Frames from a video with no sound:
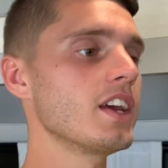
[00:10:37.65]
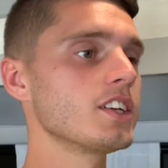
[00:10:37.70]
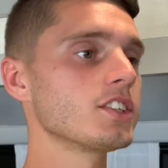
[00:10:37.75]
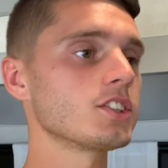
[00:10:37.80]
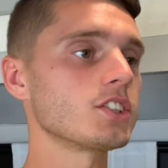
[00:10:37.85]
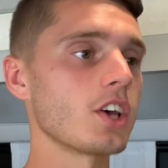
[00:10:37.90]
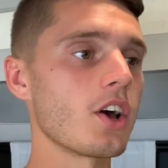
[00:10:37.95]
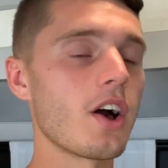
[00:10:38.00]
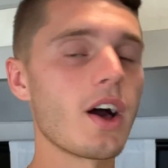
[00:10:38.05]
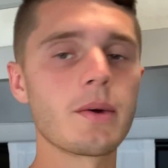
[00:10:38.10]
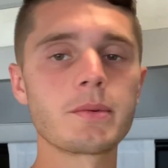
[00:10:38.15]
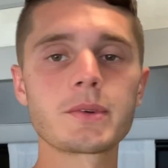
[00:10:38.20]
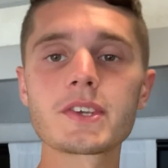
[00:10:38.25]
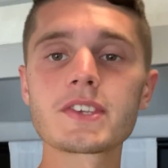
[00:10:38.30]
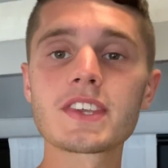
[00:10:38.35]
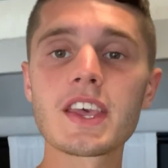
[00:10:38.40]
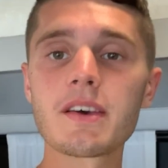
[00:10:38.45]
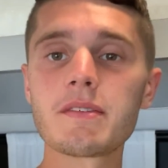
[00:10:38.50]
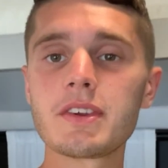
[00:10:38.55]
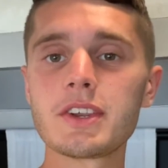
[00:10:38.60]
So I'm
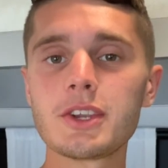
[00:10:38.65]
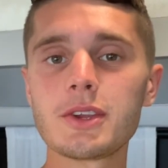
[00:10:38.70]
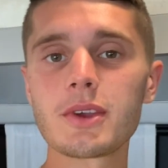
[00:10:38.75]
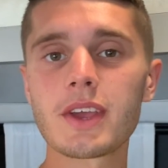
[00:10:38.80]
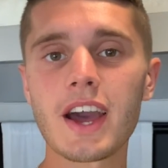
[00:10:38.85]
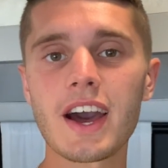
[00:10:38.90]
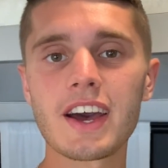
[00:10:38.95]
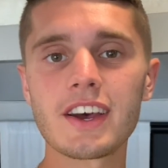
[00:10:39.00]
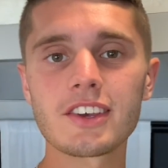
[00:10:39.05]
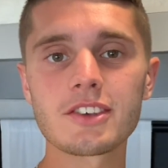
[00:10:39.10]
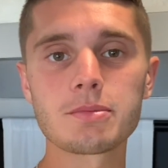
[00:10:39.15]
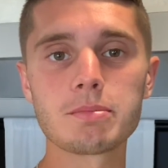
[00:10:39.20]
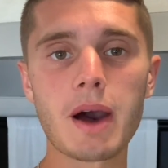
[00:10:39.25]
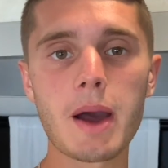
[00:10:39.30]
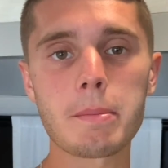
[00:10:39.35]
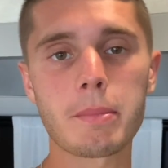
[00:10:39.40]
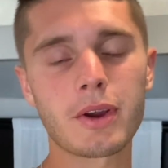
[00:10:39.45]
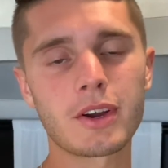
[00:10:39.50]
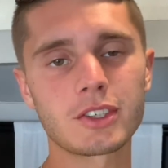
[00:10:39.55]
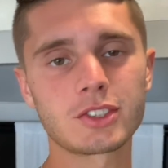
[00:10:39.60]
just giving you guys
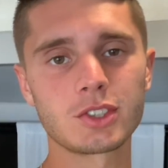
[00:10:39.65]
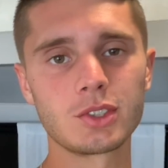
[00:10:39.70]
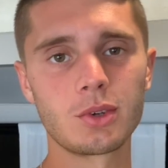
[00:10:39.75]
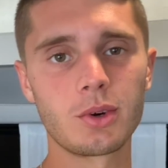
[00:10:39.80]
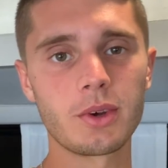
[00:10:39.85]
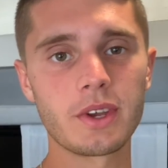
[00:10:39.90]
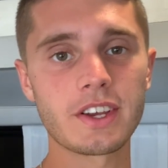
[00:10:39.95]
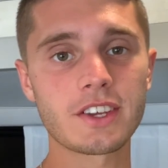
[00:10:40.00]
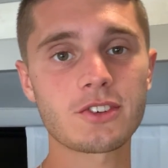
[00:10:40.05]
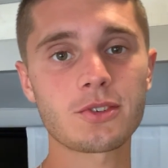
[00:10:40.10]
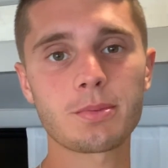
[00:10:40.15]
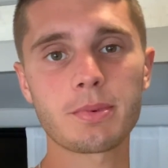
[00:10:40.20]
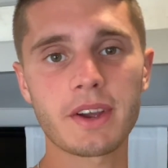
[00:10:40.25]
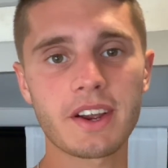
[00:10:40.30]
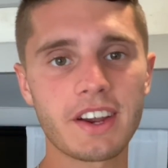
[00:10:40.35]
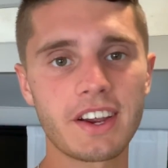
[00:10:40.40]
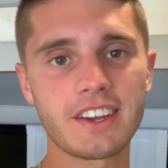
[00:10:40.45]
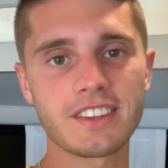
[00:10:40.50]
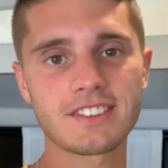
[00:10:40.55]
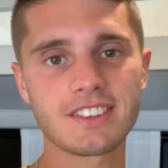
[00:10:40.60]
my personal
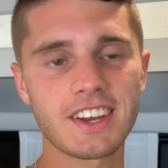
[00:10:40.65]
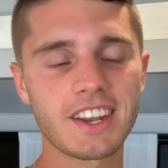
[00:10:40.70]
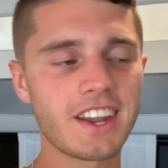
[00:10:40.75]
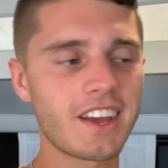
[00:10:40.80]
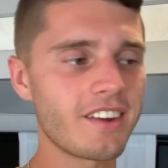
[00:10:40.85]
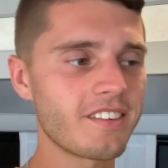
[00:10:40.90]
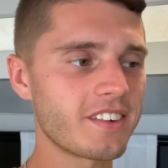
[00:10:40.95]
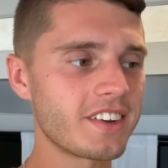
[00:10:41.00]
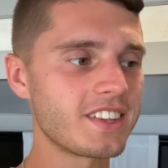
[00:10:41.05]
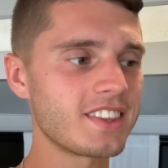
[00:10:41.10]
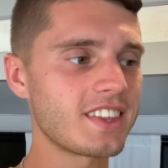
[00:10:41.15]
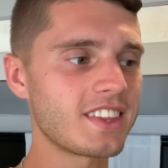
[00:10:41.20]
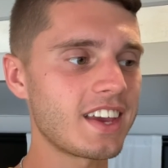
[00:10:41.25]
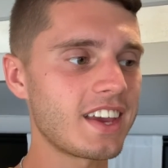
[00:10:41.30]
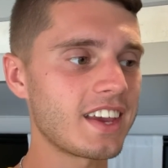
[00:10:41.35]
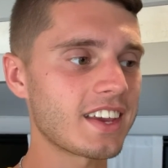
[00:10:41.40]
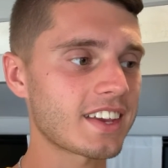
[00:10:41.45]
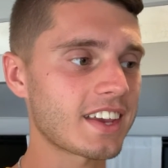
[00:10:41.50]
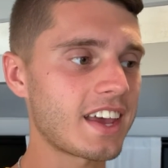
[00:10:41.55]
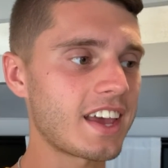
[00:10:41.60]
experience on
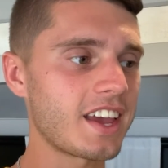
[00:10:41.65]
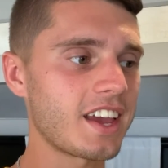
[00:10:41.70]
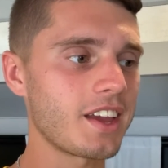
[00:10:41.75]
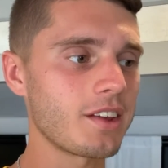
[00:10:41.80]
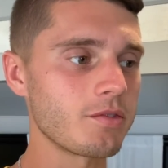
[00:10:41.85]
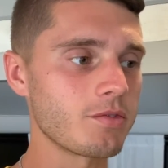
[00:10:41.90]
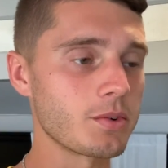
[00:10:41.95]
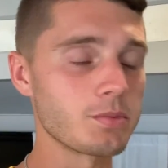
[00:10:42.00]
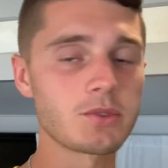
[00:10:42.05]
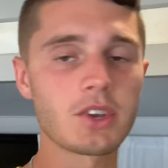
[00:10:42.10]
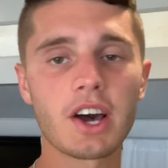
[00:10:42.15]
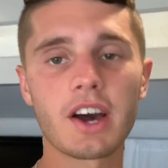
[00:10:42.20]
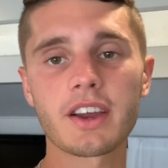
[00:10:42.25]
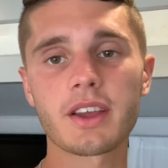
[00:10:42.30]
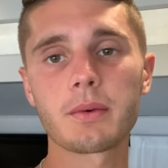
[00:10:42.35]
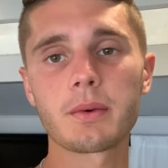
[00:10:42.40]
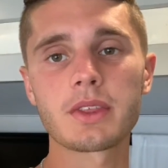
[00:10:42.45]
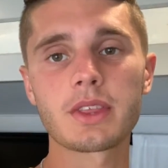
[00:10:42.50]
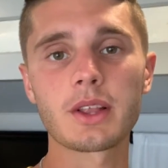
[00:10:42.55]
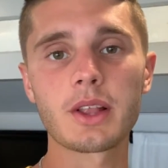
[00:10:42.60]
everything, and from
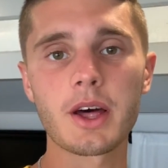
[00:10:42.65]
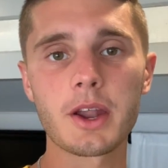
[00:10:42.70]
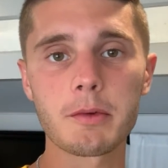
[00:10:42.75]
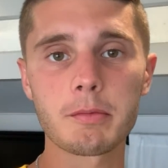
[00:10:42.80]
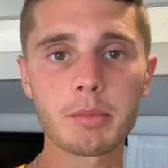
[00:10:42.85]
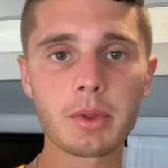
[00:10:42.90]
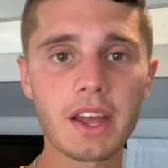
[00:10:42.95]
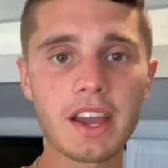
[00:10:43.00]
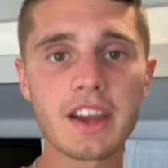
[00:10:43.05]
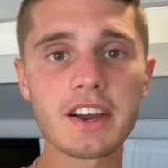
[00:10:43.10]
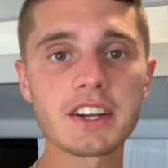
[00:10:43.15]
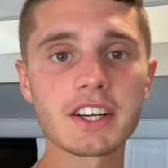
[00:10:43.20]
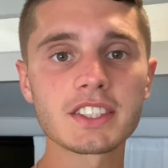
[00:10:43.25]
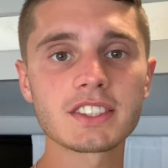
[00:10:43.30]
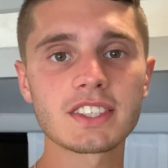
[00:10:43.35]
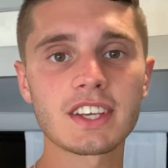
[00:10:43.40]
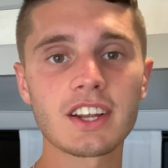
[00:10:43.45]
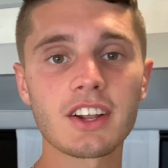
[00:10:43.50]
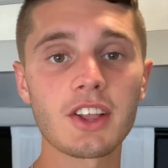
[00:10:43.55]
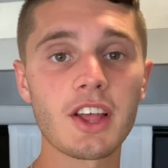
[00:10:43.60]
talking with a lot of
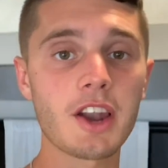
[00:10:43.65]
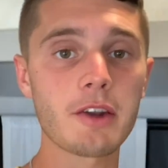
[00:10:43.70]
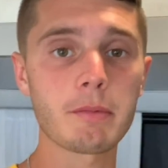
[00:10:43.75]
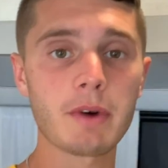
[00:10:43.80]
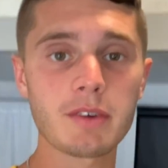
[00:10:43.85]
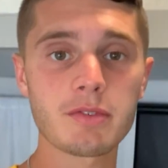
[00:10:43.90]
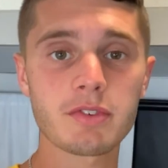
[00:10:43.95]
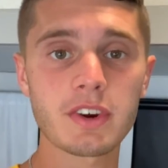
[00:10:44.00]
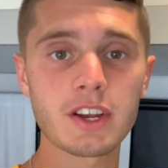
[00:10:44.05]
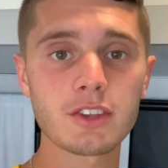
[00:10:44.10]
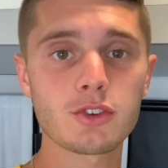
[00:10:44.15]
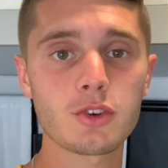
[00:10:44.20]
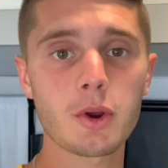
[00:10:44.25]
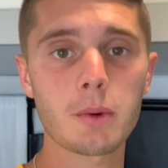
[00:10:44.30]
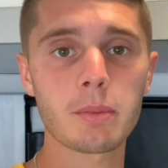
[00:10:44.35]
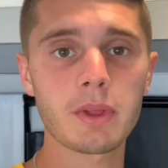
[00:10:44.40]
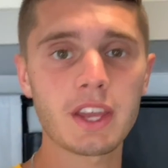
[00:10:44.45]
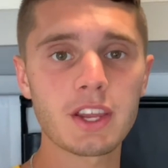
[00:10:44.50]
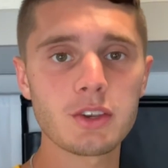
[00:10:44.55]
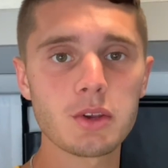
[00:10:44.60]
players and a lot of my friends who are
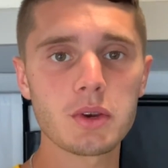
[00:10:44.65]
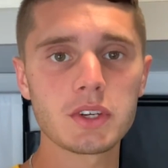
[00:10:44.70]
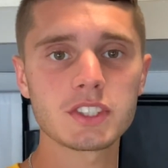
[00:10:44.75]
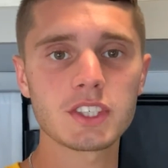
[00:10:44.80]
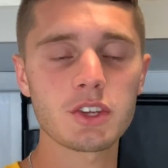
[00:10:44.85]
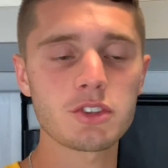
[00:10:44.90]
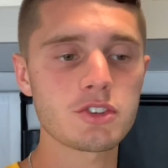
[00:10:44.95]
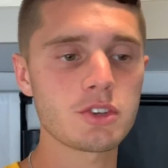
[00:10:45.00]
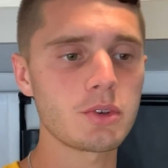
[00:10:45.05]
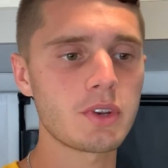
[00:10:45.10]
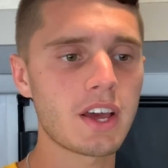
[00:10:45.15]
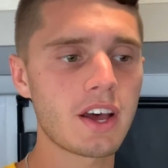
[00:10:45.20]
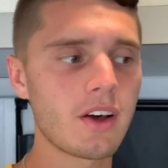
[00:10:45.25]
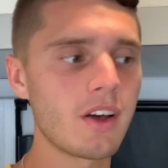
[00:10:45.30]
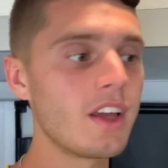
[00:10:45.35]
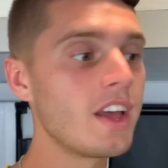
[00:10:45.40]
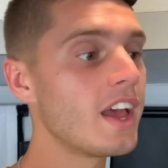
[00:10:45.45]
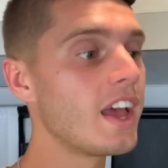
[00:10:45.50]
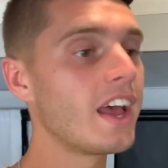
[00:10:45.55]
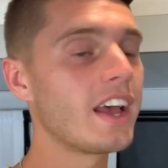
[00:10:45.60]
playing USL 2 now,
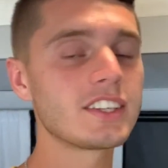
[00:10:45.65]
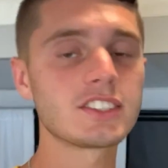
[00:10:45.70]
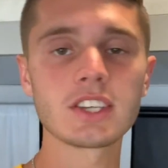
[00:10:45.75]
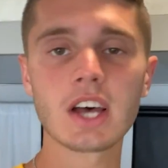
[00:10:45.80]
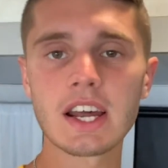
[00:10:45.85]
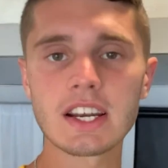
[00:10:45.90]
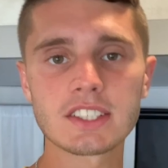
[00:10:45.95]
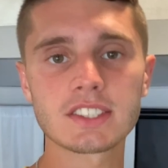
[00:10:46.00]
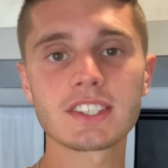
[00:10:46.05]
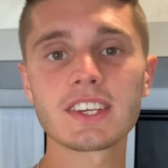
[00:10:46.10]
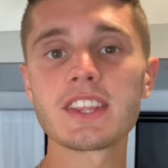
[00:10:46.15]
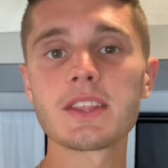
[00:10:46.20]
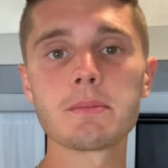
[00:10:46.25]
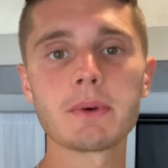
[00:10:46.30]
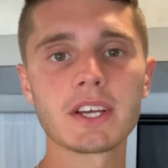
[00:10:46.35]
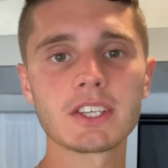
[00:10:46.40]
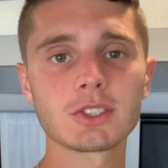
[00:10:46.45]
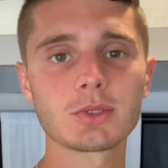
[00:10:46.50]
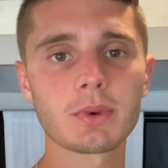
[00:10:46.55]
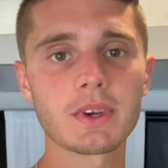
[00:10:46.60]
it's honestly the
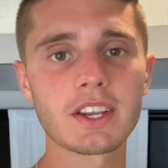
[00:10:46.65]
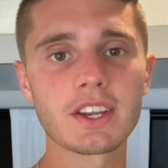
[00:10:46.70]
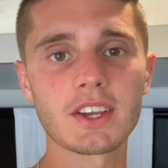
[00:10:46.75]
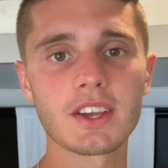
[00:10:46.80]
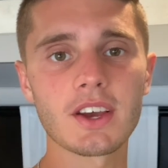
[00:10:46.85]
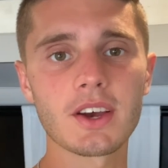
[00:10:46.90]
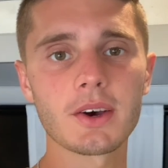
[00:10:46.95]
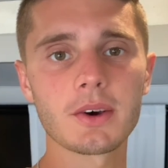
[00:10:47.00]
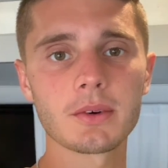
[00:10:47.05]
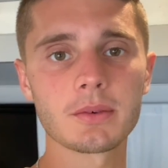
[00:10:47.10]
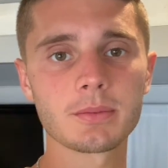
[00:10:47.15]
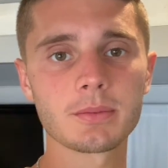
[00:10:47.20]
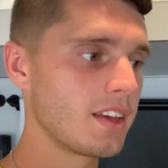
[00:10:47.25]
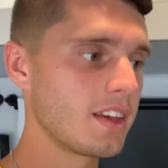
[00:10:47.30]
best way to go.